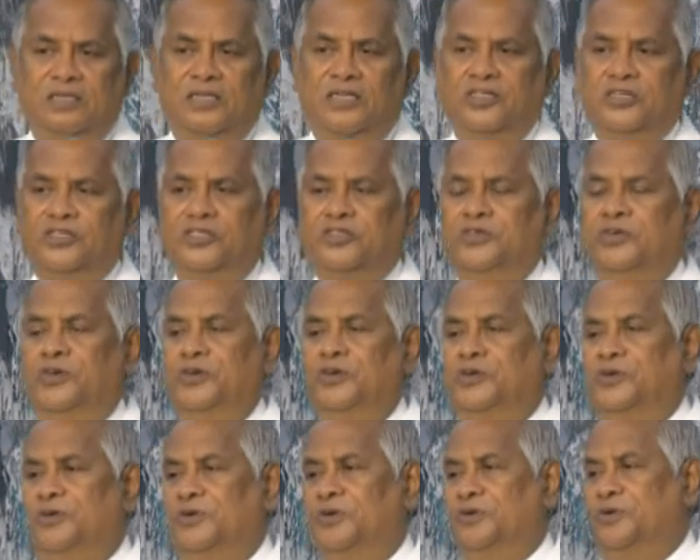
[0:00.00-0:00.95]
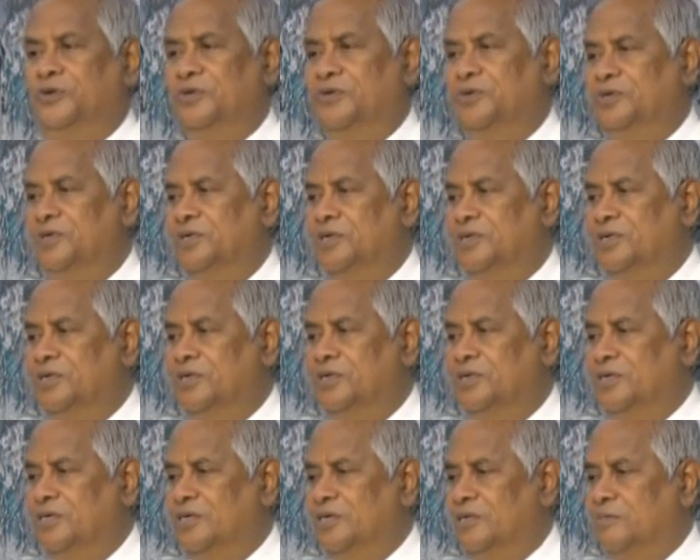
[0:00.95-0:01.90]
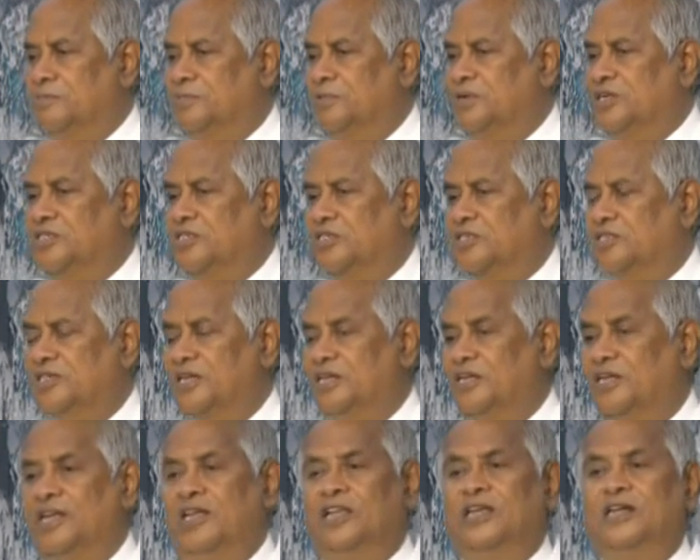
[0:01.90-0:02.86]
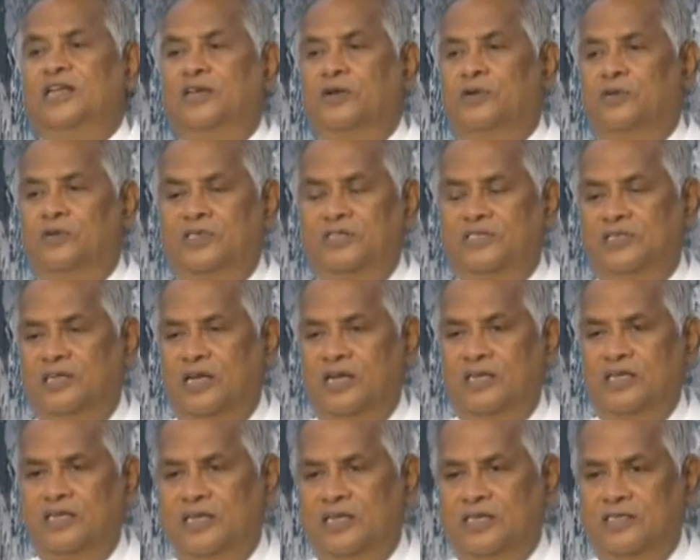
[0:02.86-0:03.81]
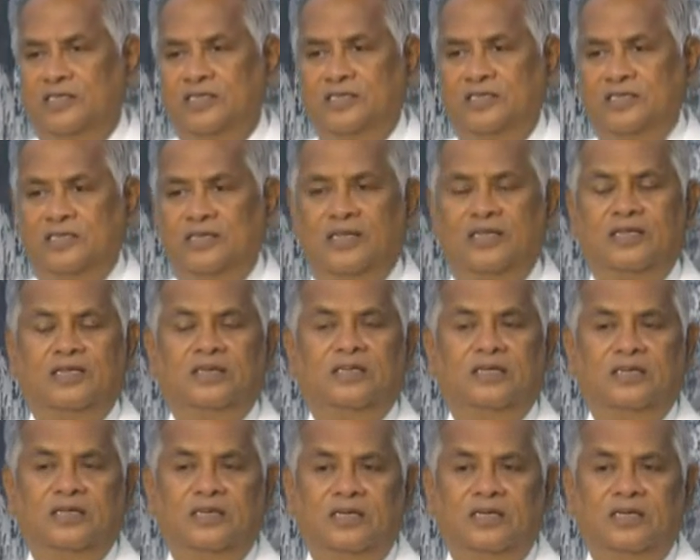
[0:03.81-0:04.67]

The pseudo preacher said, kneeling down is not necessary.